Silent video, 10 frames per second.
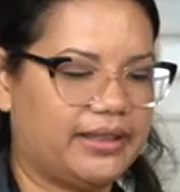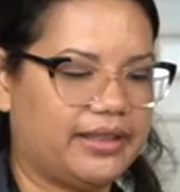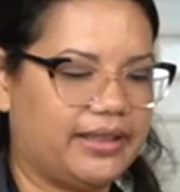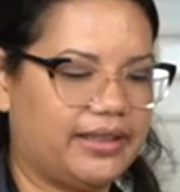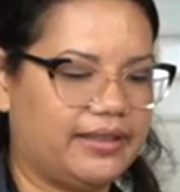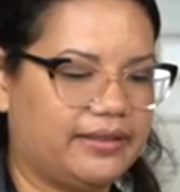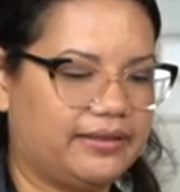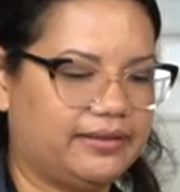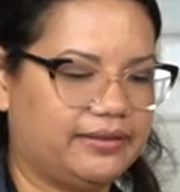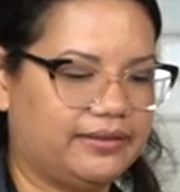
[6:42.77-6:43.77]

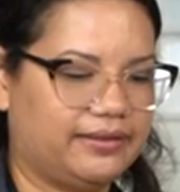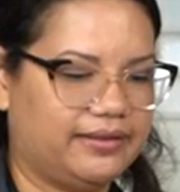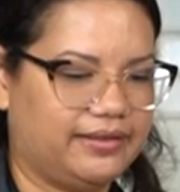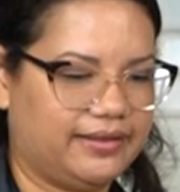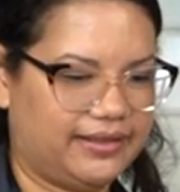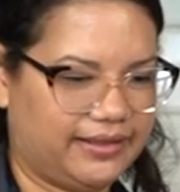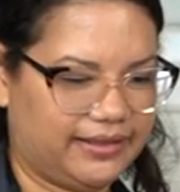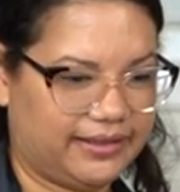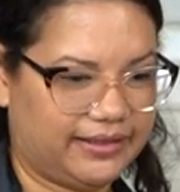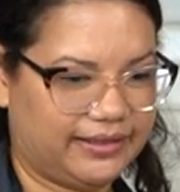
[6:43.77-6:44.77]

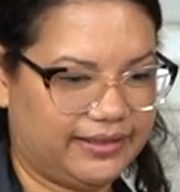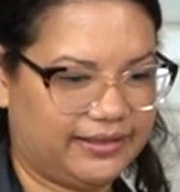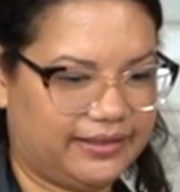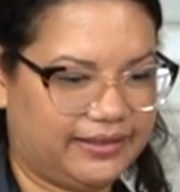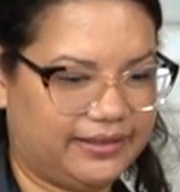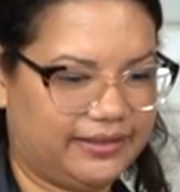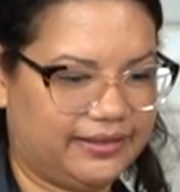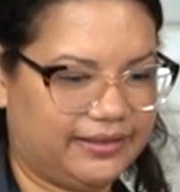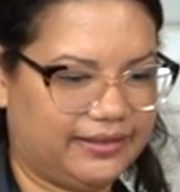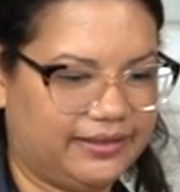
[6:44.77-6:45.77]

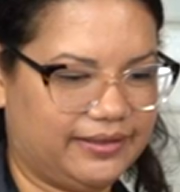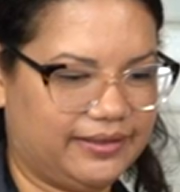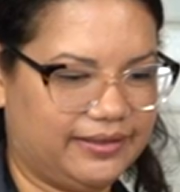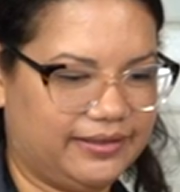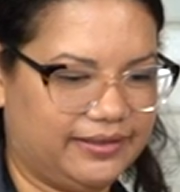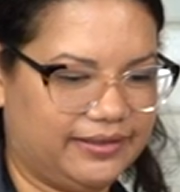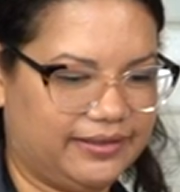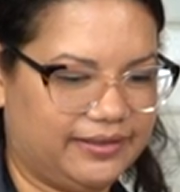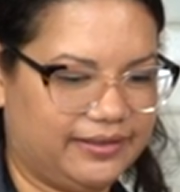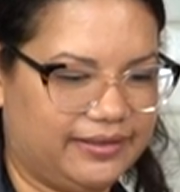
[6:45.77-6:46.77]

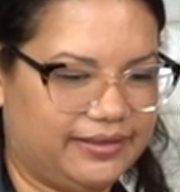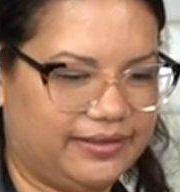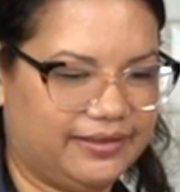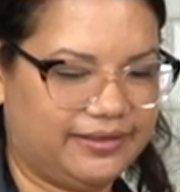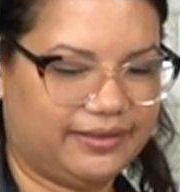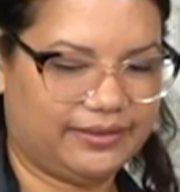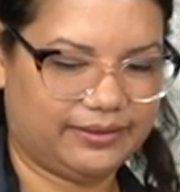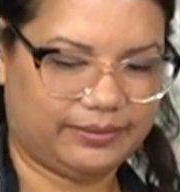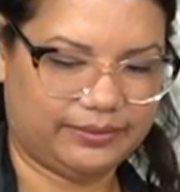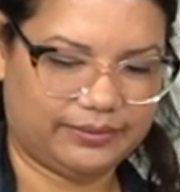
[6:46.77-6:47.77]

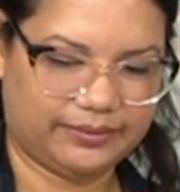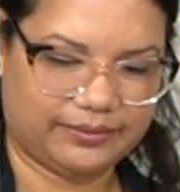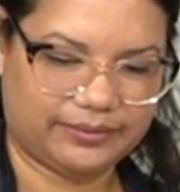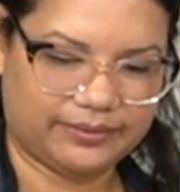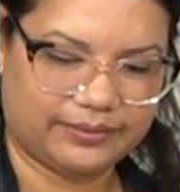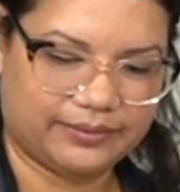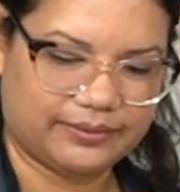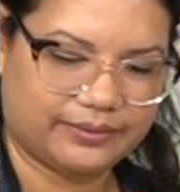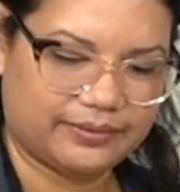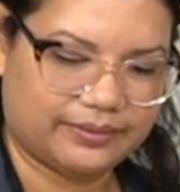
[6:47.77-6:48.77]

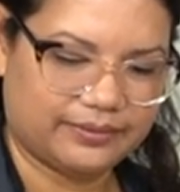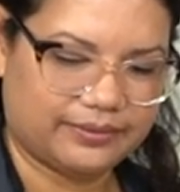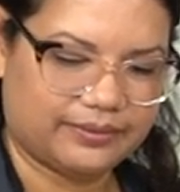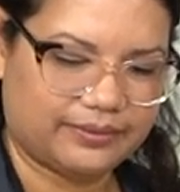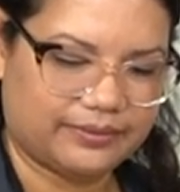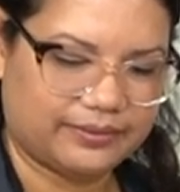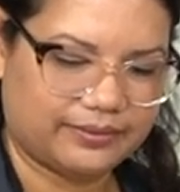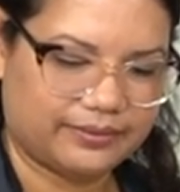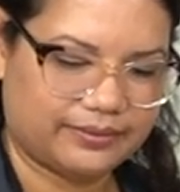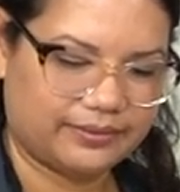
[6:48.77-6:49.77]

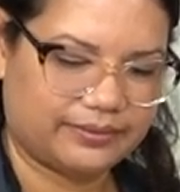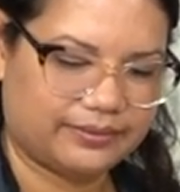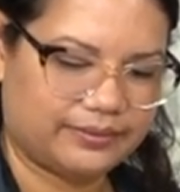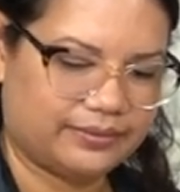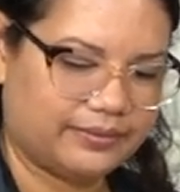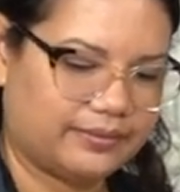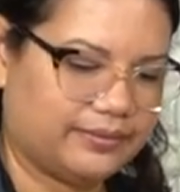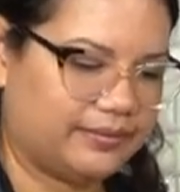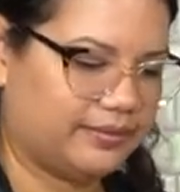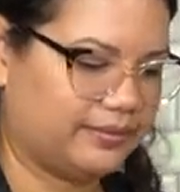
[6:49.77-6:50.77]
The person shown says nothing.